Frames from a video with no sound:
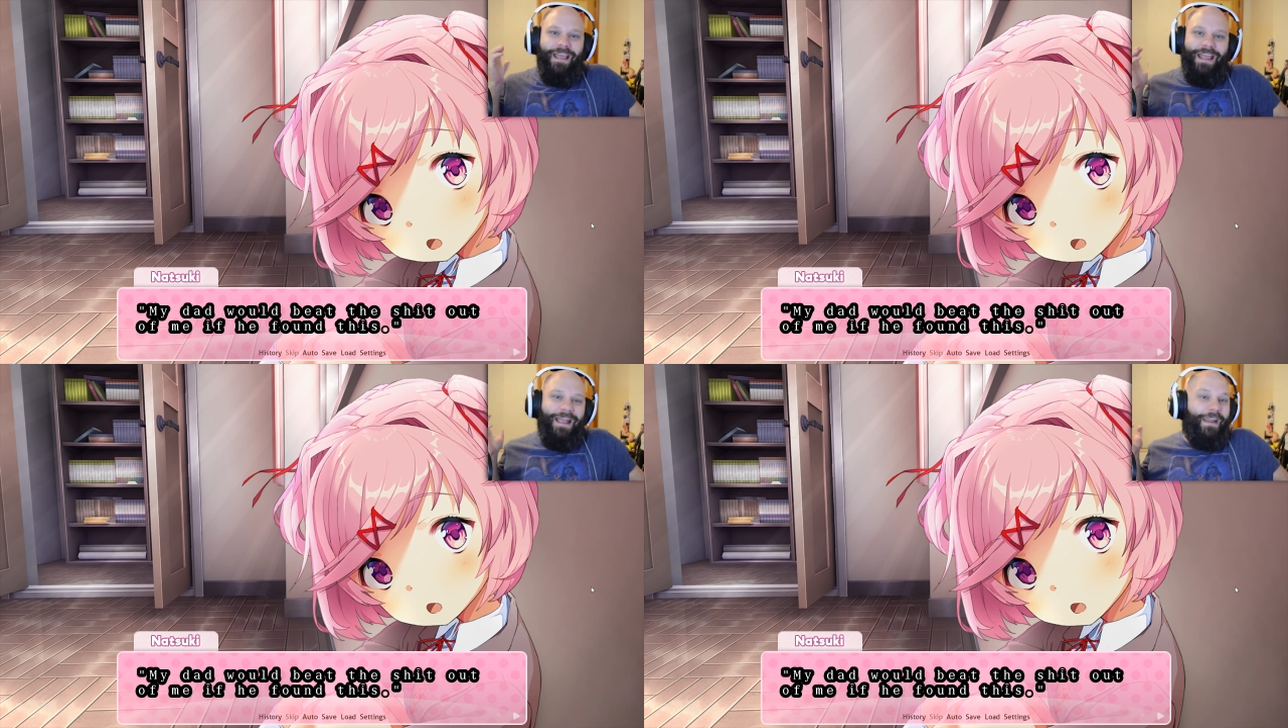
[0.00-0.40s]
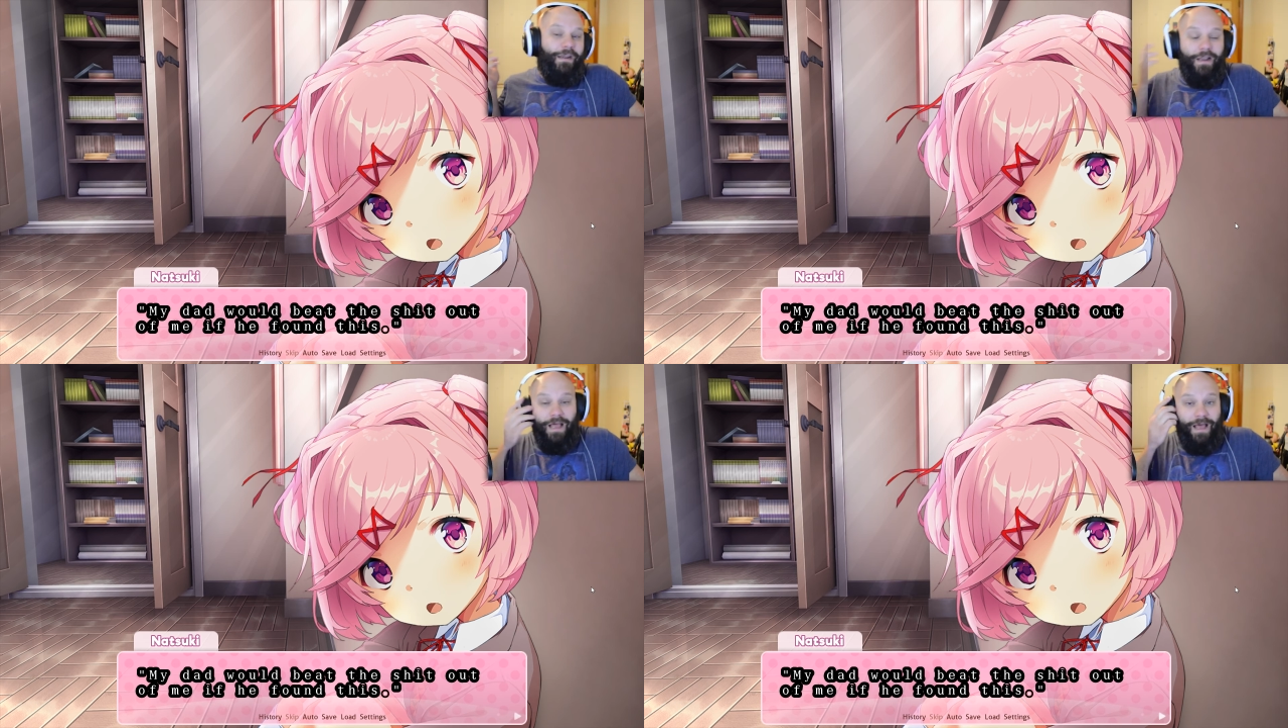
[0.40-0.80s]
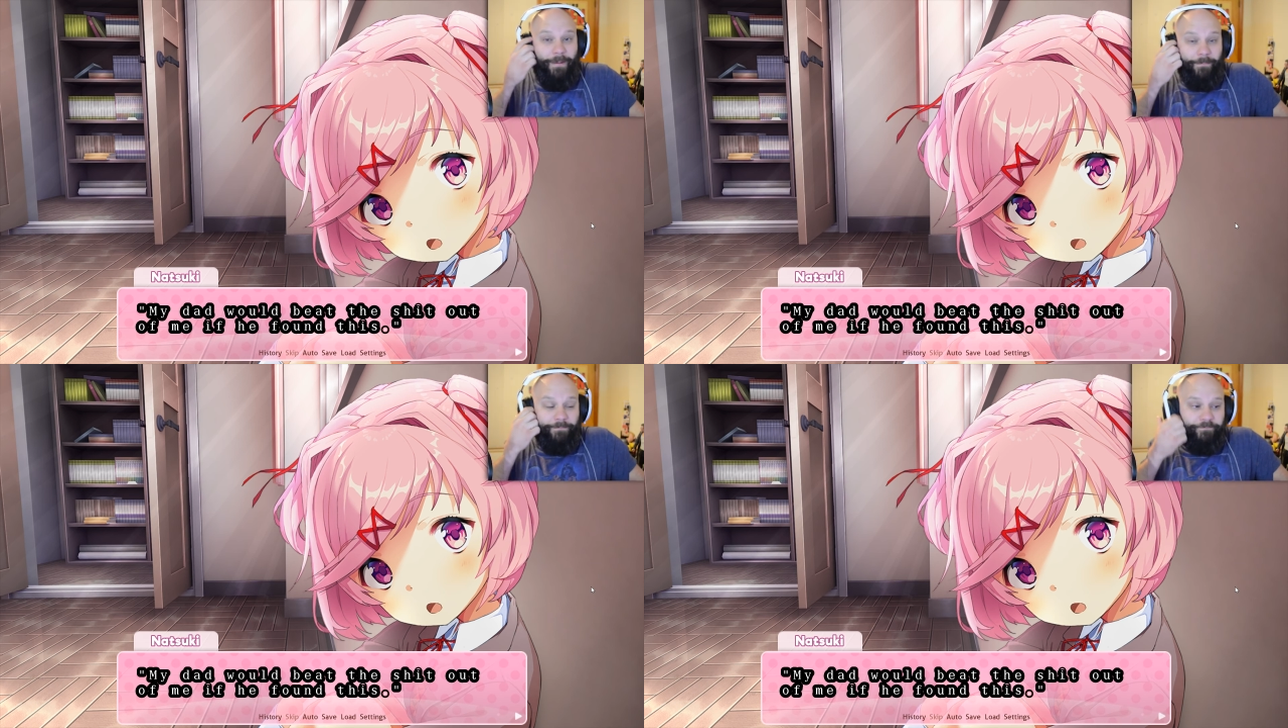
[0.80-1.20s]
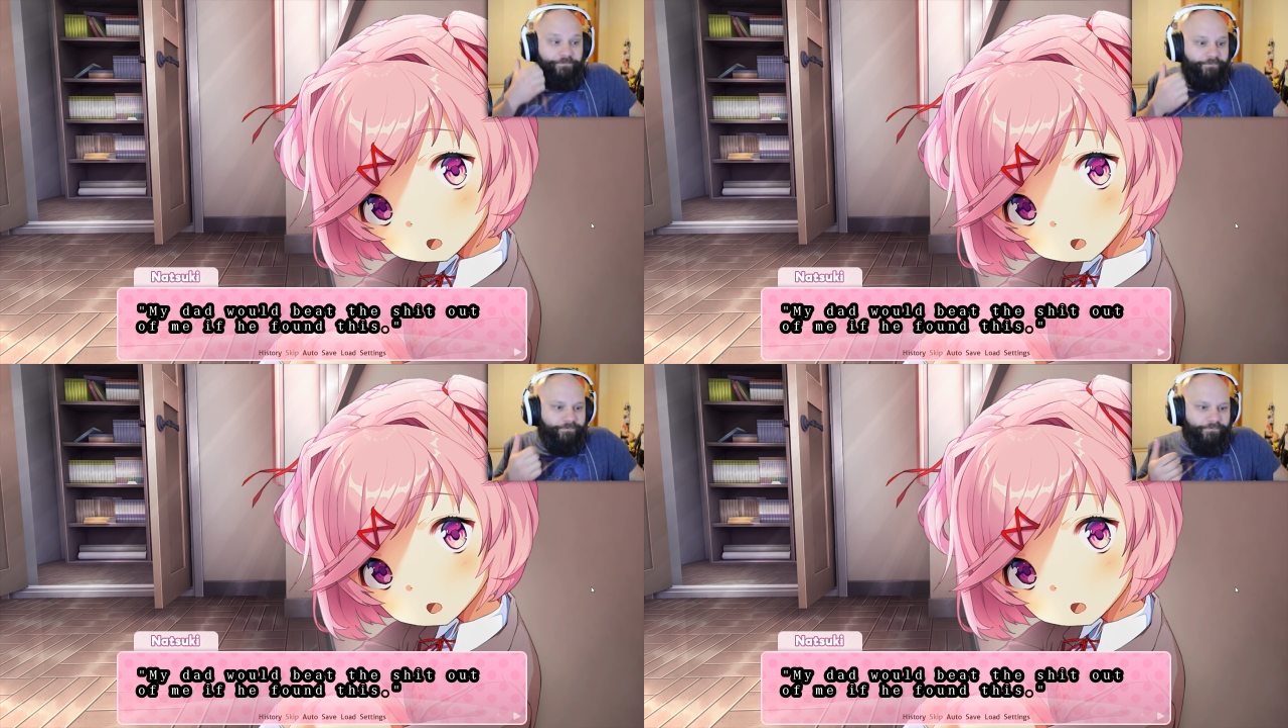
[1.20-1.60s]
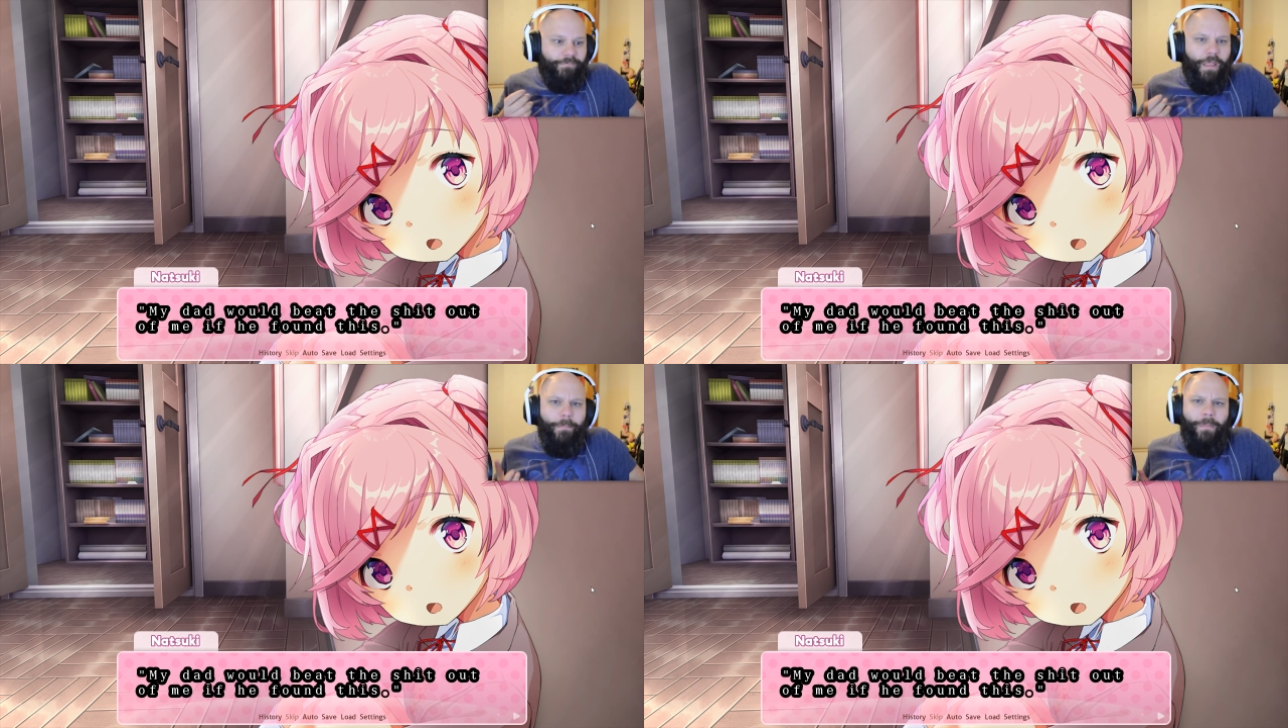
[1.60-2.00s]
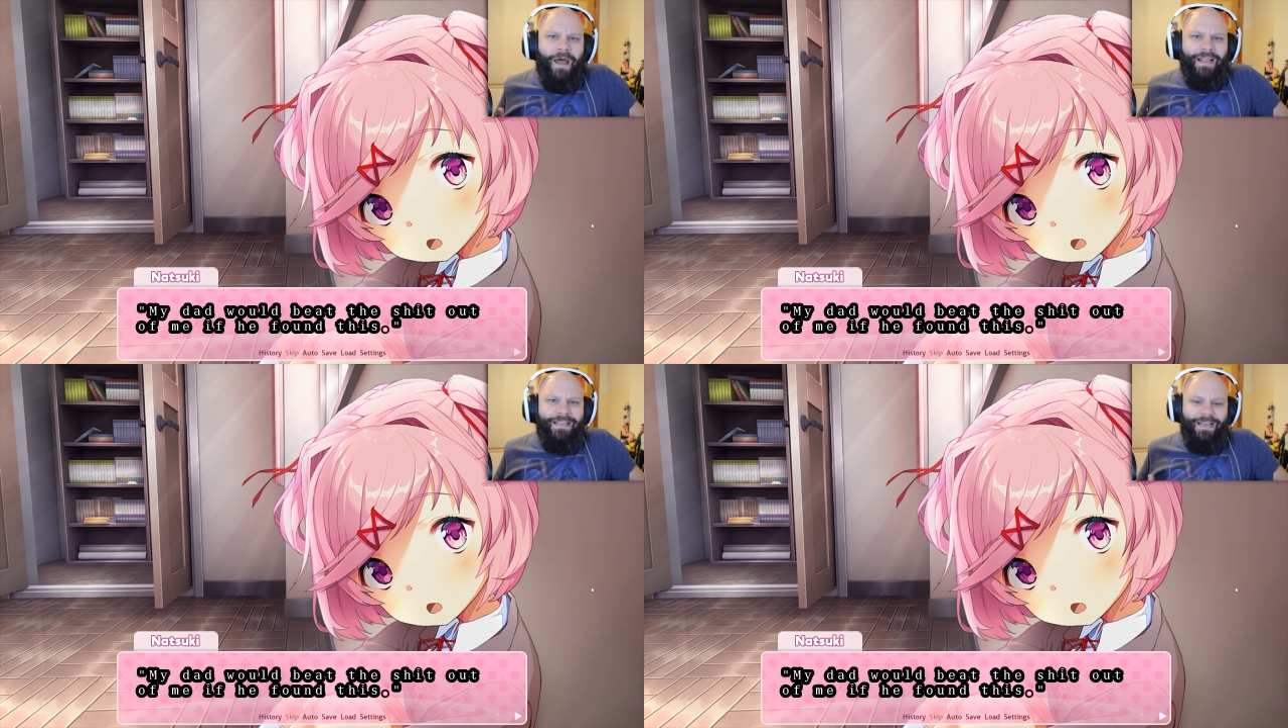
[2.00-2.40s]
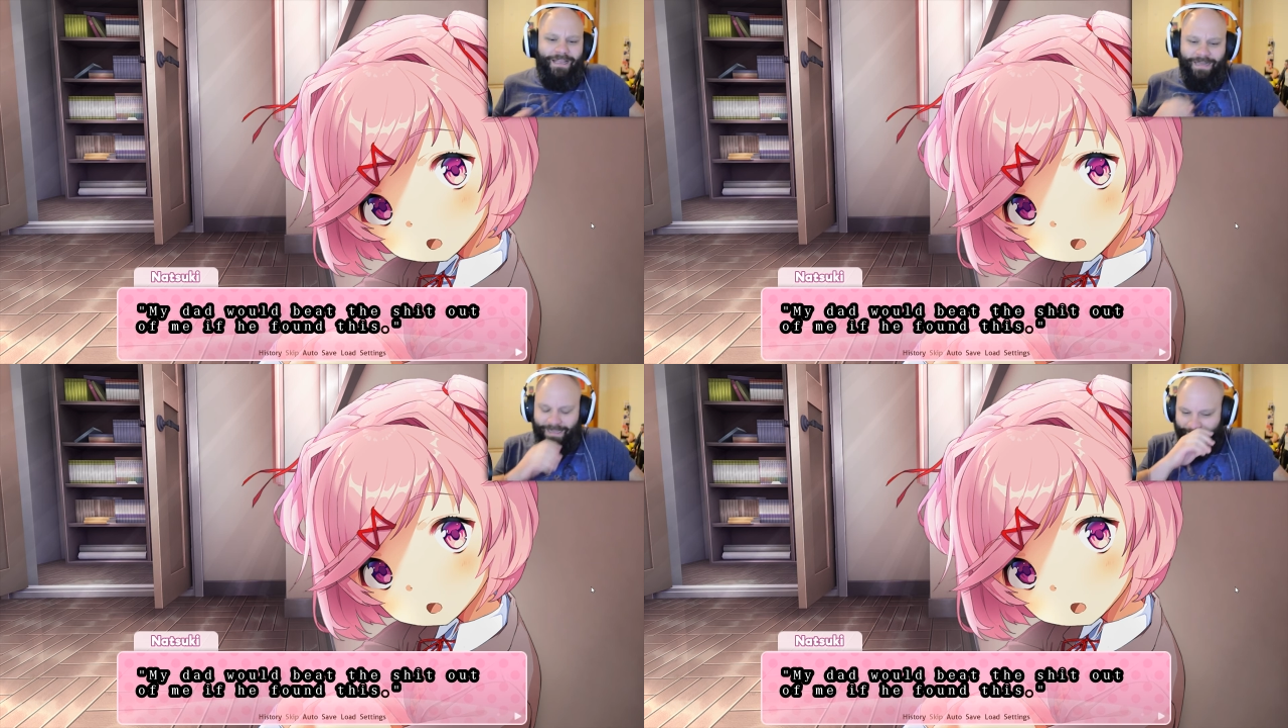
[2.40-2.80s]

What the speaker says: And, Monika,